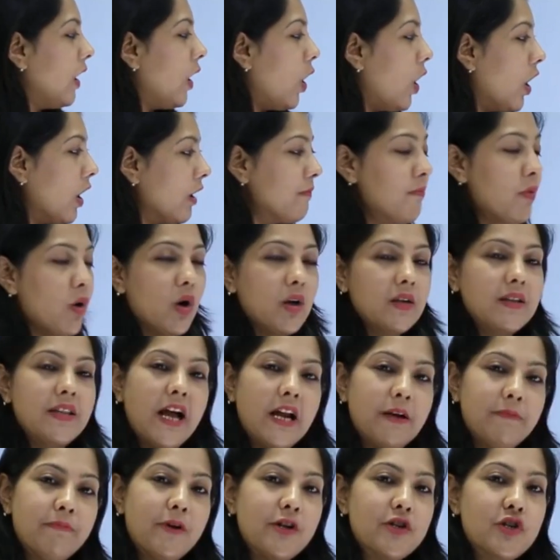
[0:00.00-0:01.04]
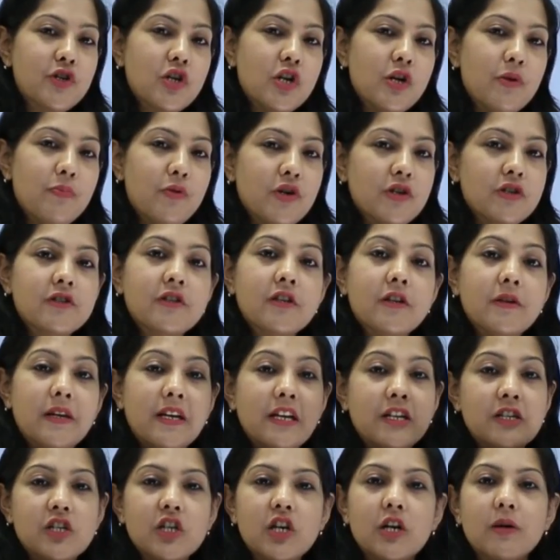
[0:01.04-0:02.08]
Onboard that particular person
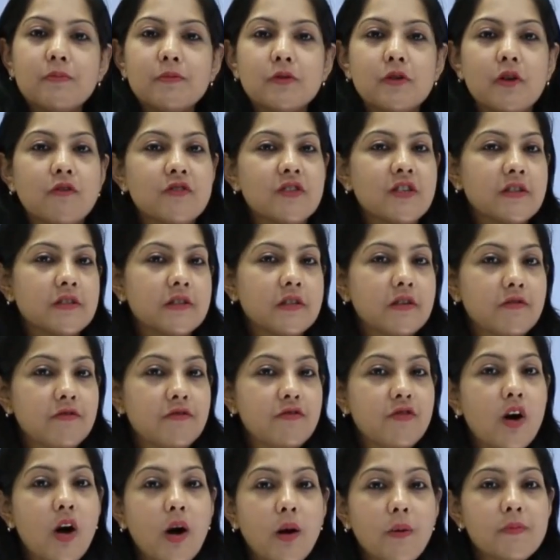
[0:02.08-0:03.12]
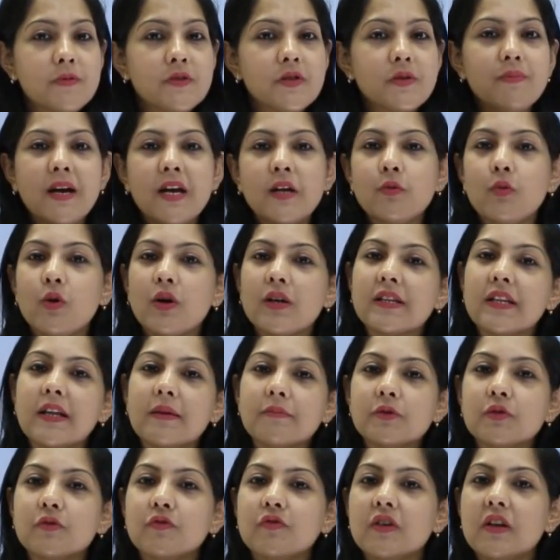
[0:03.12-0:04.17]
in terms of certain forms you might want
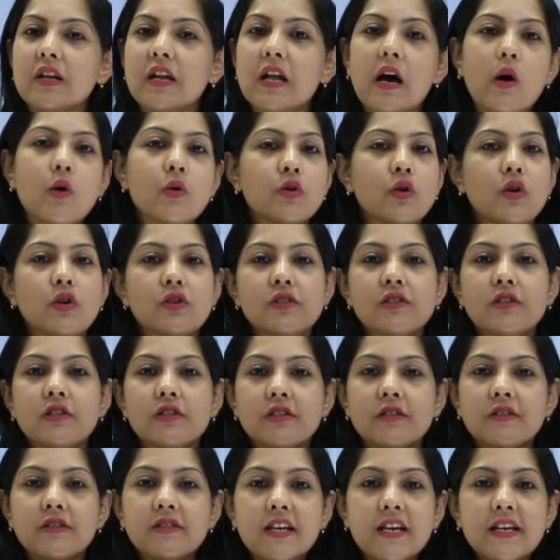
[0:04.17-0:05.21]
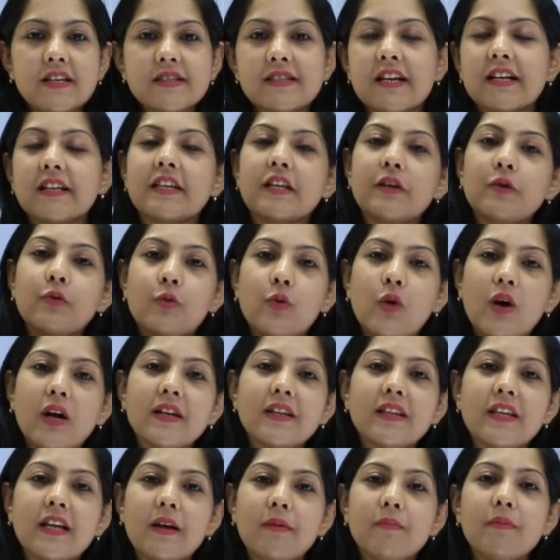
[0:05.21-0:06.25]
them to fill out or certain things that you
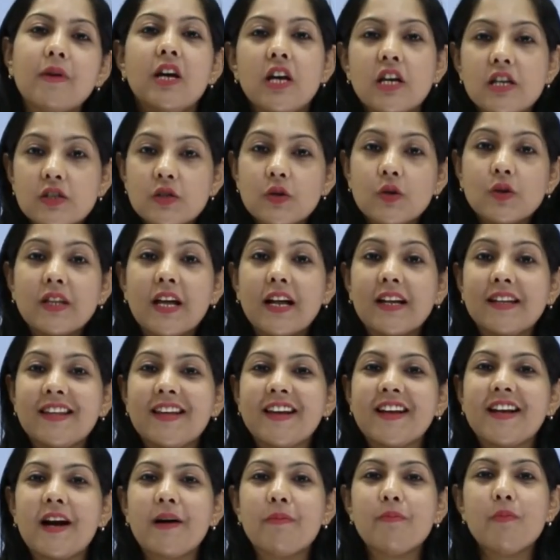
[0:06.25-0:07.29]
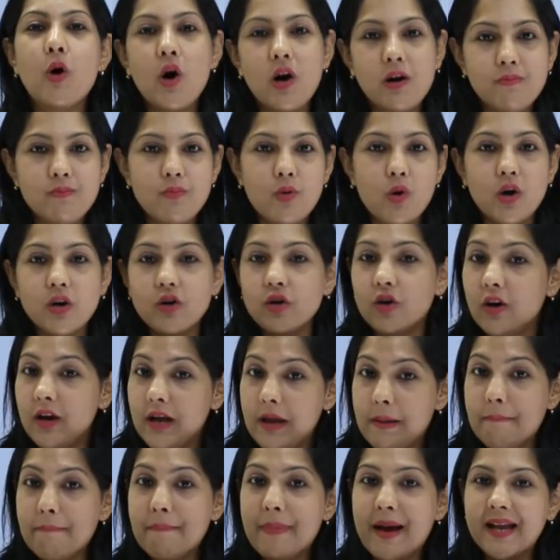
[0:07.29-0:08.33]
want them so that they come on board or
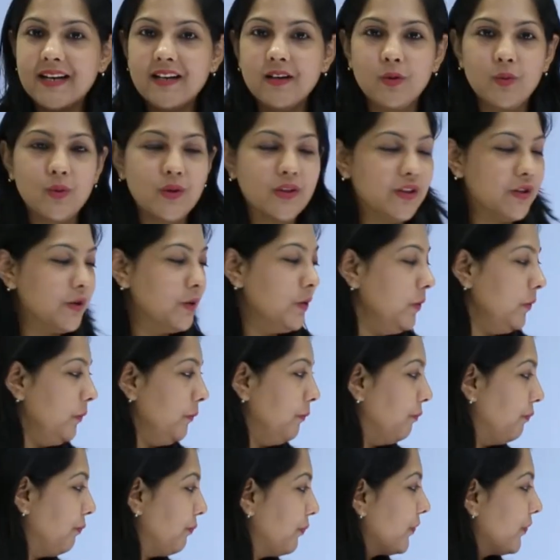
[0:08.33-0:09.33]
empanel with you.